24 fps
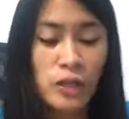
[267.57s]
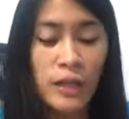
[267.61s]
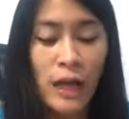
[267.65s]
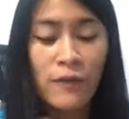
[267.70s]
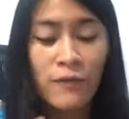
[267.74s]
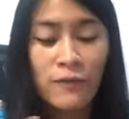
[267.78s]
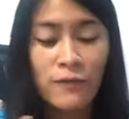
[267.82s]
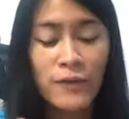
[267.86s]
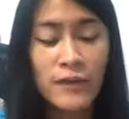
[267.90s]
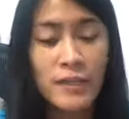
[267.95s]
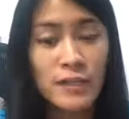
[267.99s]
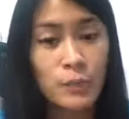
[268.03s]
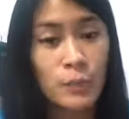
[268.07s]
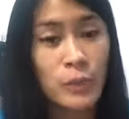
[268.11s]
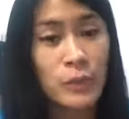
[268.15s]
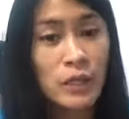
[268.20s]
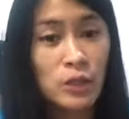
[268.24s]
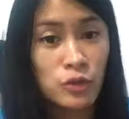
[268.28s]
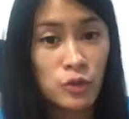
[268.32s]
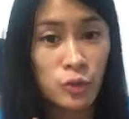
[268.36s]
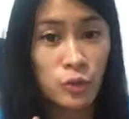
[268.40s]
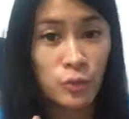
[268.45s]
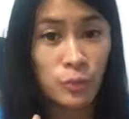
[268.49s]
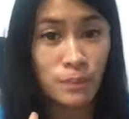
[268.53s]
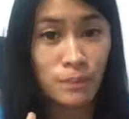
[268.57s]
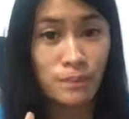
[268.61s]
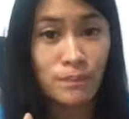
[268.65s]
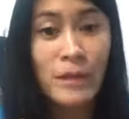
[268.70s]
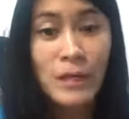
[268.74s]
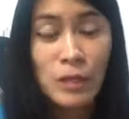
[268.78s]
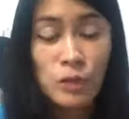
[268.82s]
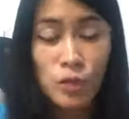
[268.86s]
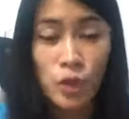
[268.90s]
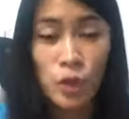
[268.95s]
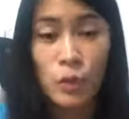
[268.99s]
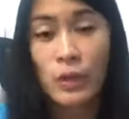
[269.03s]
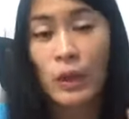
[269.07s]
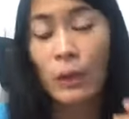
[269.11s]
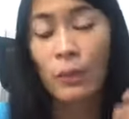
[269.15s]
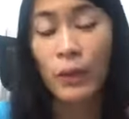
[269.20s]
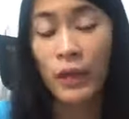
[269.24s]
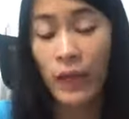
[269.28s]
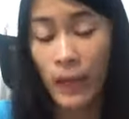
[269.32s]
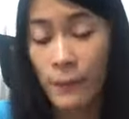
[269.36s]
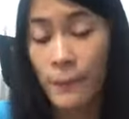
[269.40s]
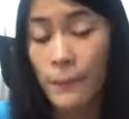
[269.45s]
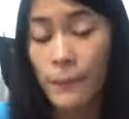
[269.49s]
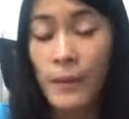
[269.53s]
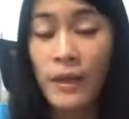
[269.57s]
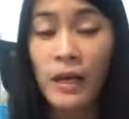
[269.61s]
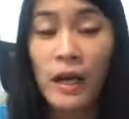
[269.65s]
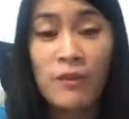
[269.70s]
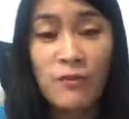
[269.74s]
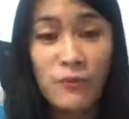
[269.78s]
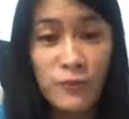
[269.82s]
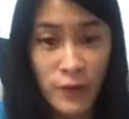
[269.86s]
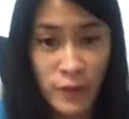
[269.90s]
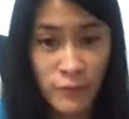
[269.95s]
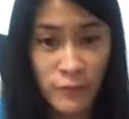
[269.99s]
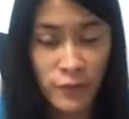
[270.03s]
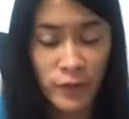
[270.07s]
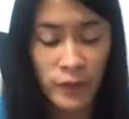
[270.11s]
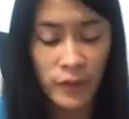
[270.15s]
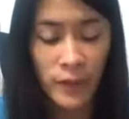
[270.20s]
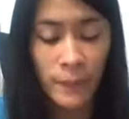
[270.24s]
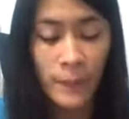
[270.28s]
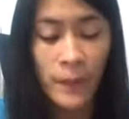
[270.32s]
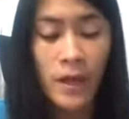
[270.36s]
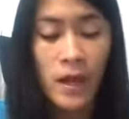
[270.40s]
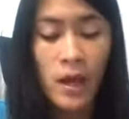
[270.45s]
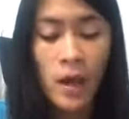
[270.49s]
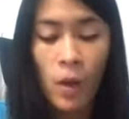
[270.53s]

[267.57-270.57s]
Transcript: then first we need to make sure that we can become friends for them.